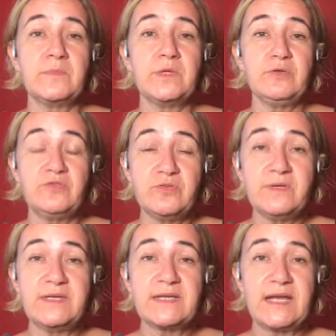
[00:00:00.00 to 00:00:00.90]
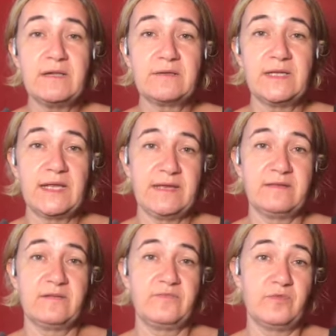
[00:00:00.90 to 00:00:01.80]
You do need a
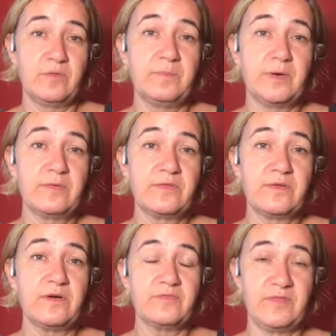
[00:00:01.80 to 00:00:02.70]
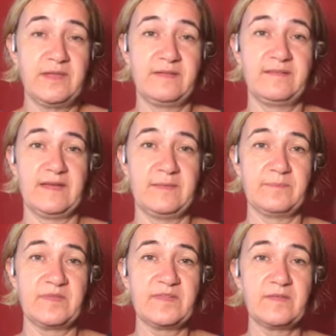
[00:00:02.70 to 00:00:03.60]
calculator for both of the exams,